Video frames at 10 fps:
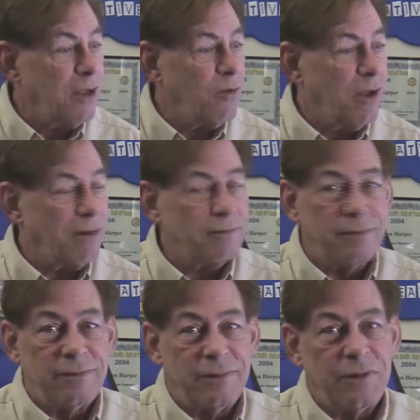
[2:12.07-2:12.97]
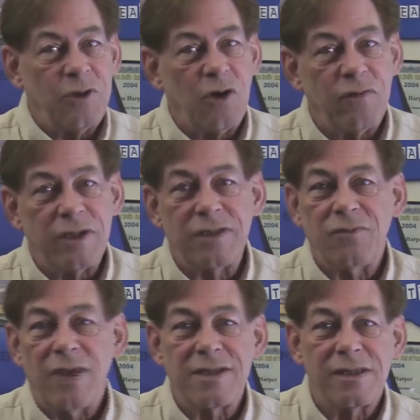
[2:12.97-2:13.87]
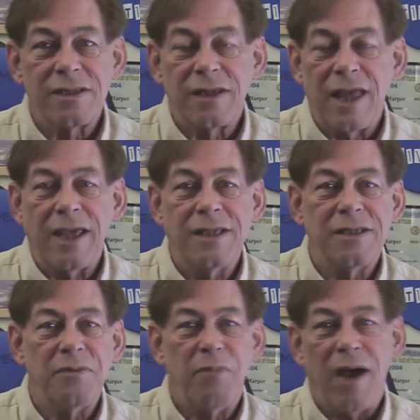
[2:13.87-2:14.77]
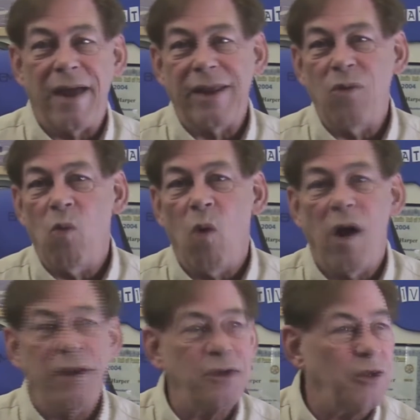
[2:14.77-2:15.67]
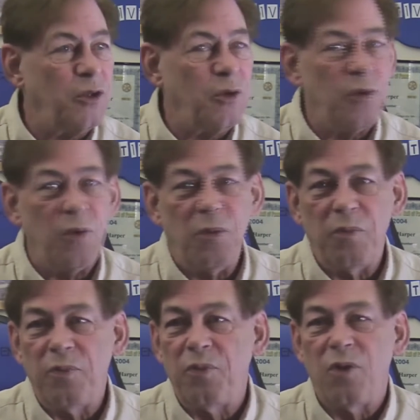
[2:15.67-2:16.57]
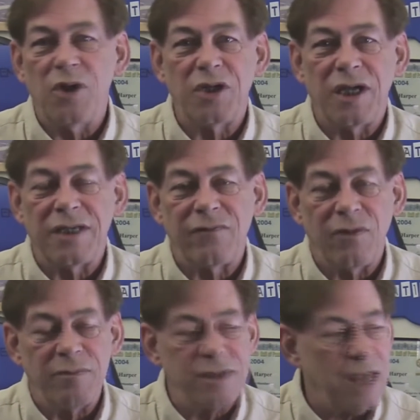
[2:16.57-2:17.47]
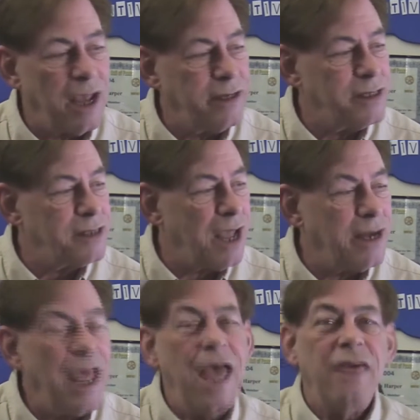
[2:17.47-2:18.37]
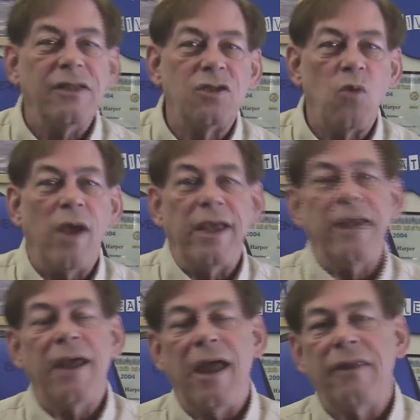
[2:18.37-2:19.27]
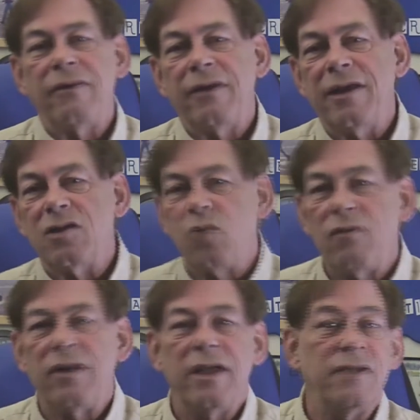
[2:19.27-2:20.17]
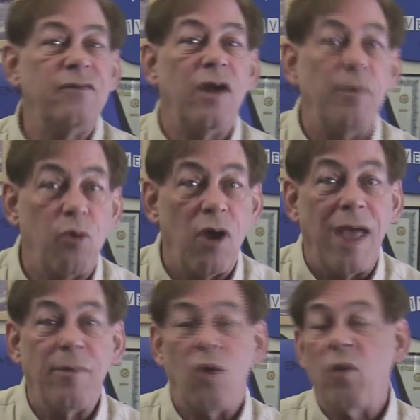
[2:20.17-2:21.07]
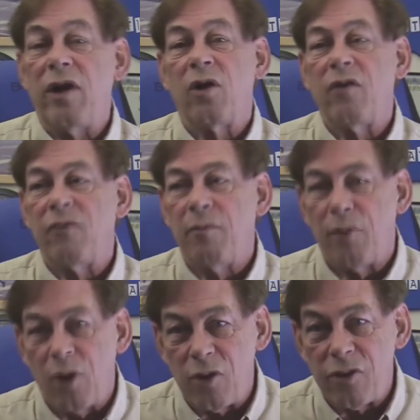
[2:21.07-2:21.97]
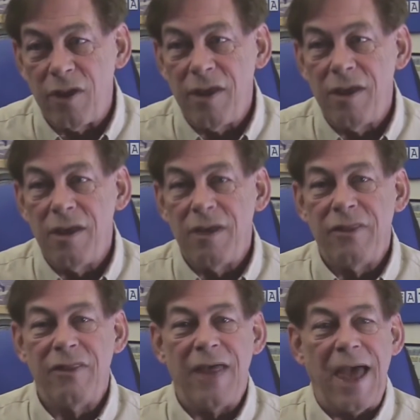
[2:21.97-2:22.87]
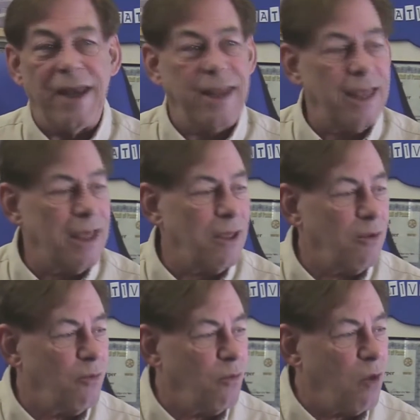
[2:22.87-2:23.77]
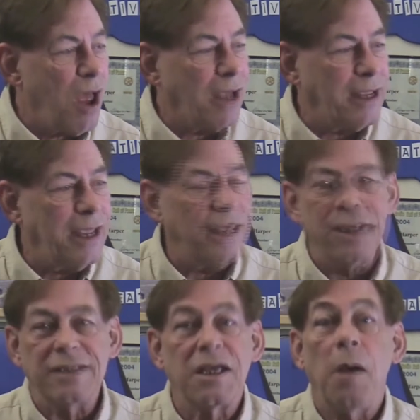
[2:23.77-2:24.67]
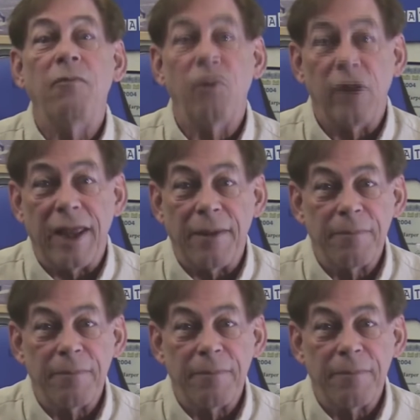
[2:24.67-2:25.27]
Well, nervous, restless legs and body want to push us from side to side. The swaying and the swiveling is very primal. We learn from birth that rocking is comforting.